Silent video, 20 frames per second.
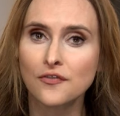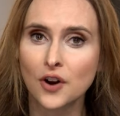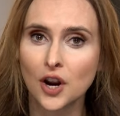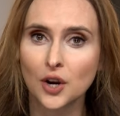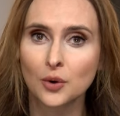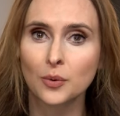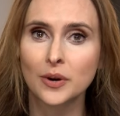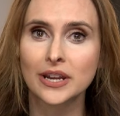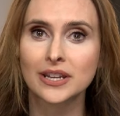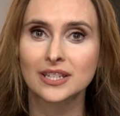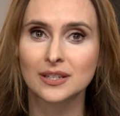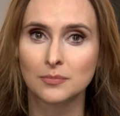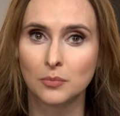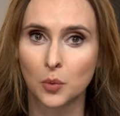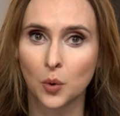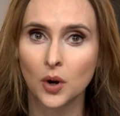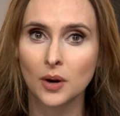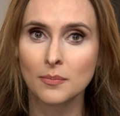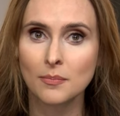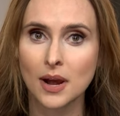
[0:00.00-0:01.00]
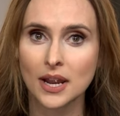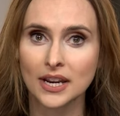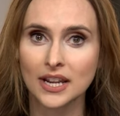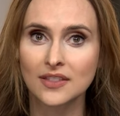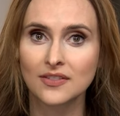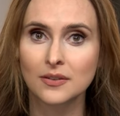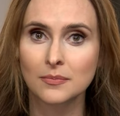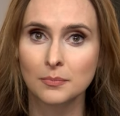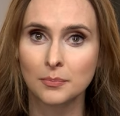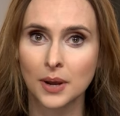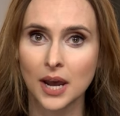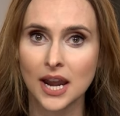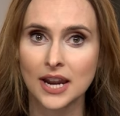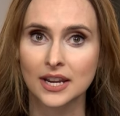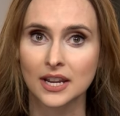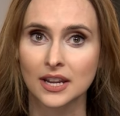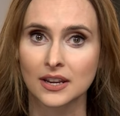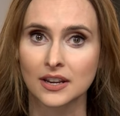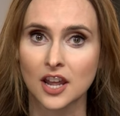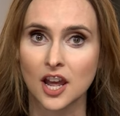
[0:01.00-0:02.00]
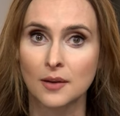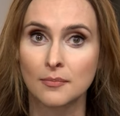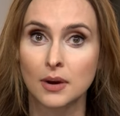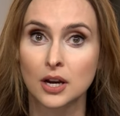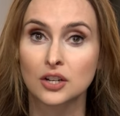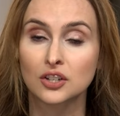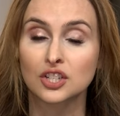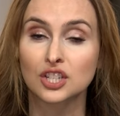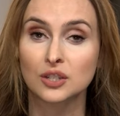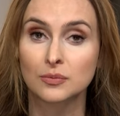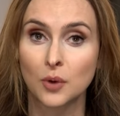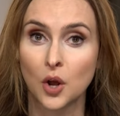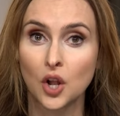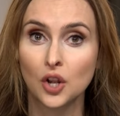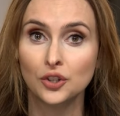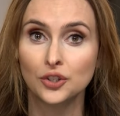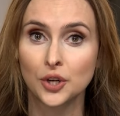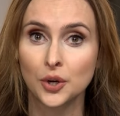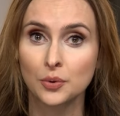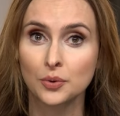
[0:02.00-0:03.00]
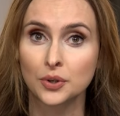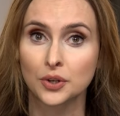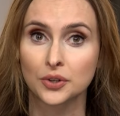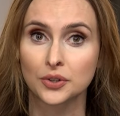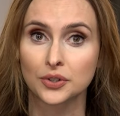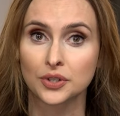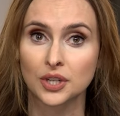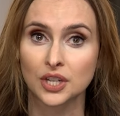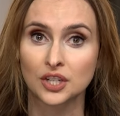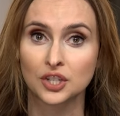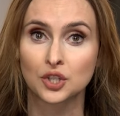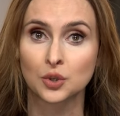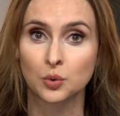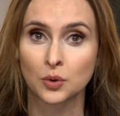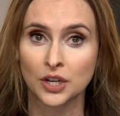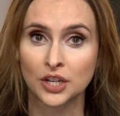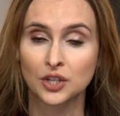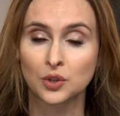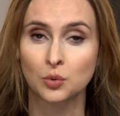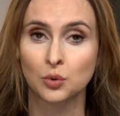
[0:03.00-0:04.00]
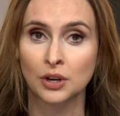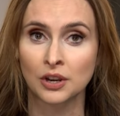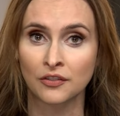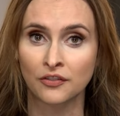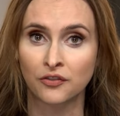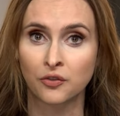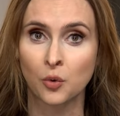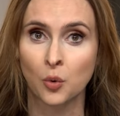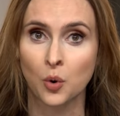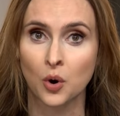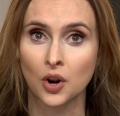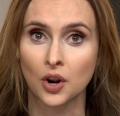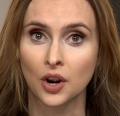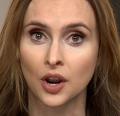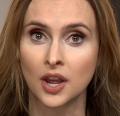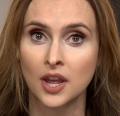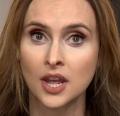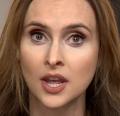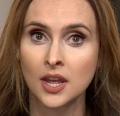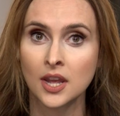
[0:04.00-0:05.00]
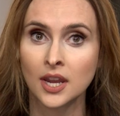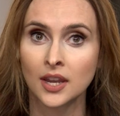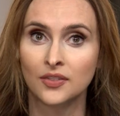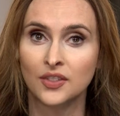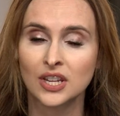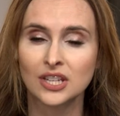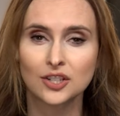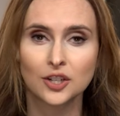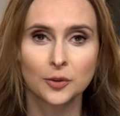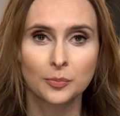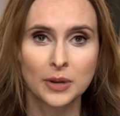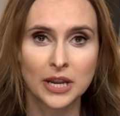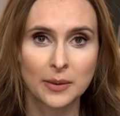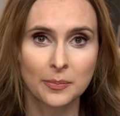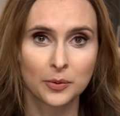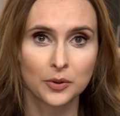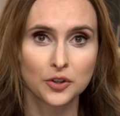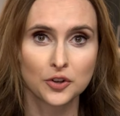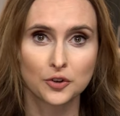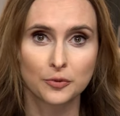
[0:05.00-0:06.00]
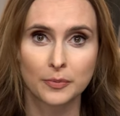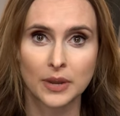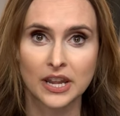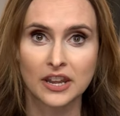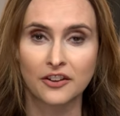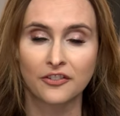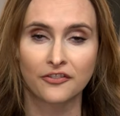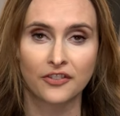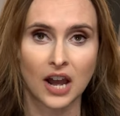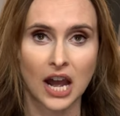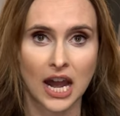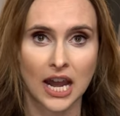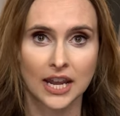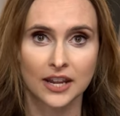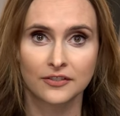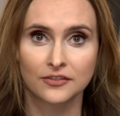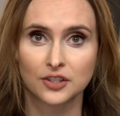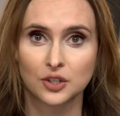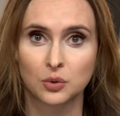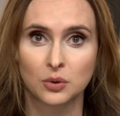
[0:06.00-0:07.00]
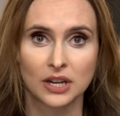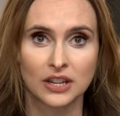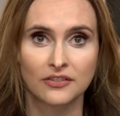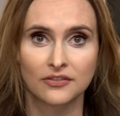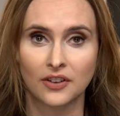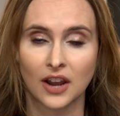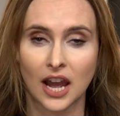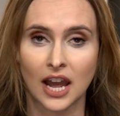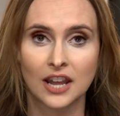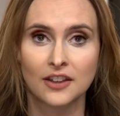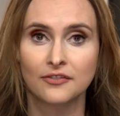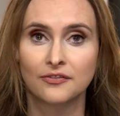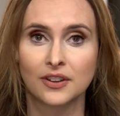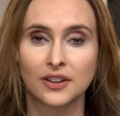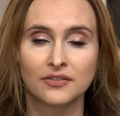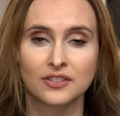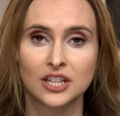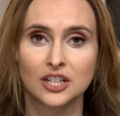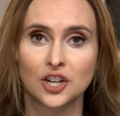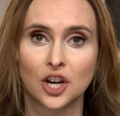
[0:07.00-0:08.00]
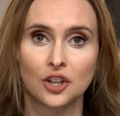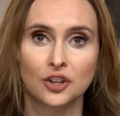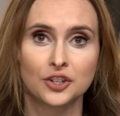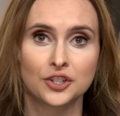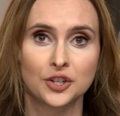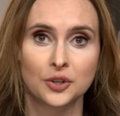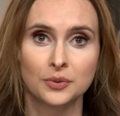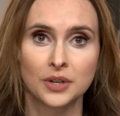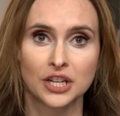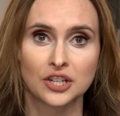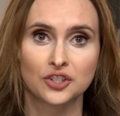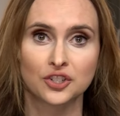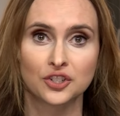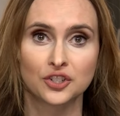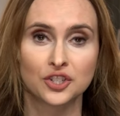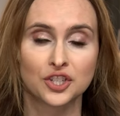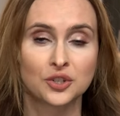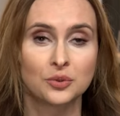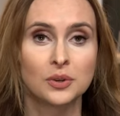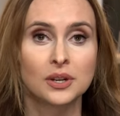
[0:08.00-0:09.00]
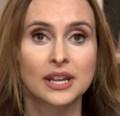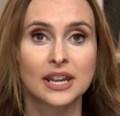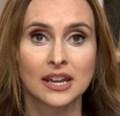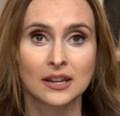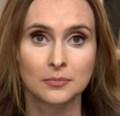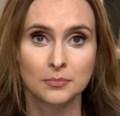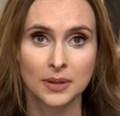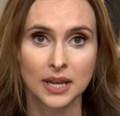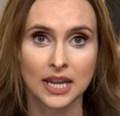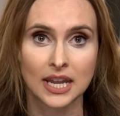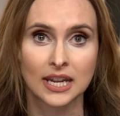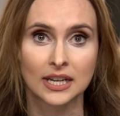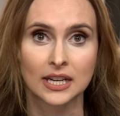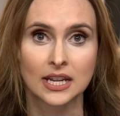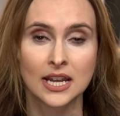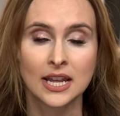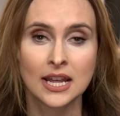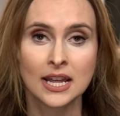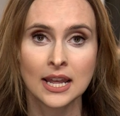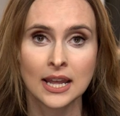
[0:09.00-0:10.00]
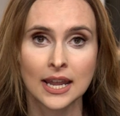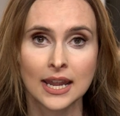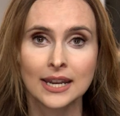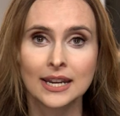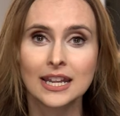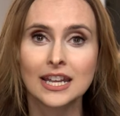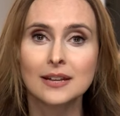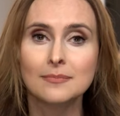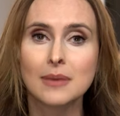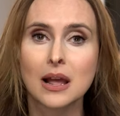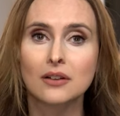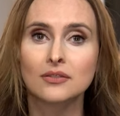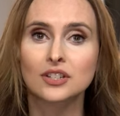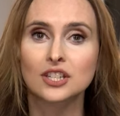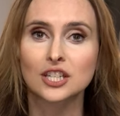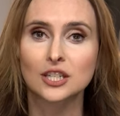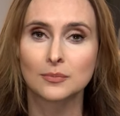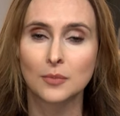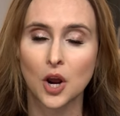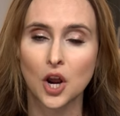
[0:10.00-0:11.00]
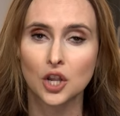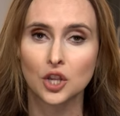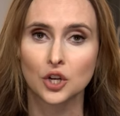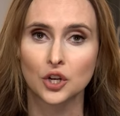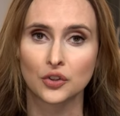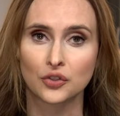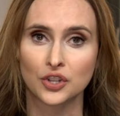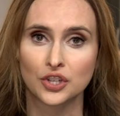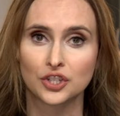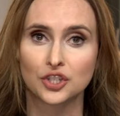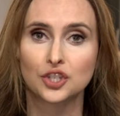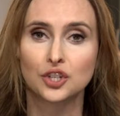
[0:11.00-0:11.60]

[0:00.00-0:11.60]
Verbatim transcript: far raised more money than Biden among small donors in 2024. These are people who make $5, $25, $50 donations to a campaign, any amount smaller than